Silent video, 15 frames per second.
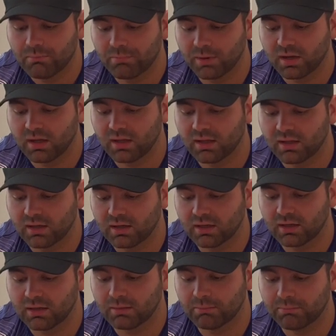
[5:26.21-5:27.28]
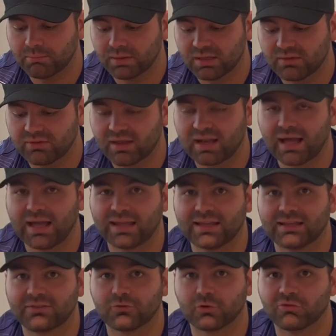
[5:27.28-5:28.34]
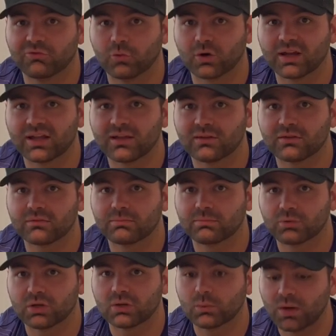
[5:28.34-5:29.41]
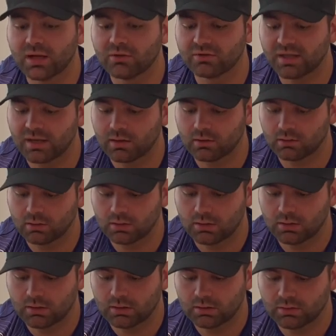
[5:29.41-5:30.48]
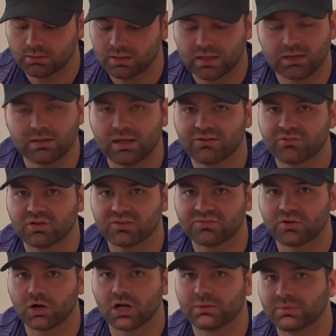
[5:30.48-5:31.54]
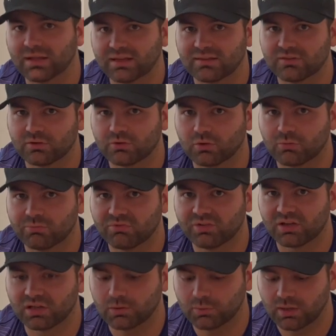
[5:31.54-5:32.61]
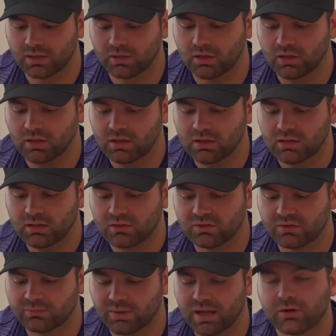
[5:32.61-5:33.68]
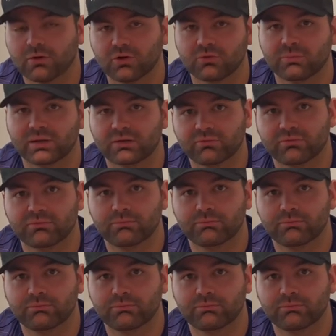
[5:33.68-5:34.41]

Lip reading: But being that I can throw forehands pretty well now, not very far, but I can still throw them fairly well, this Pyro has been a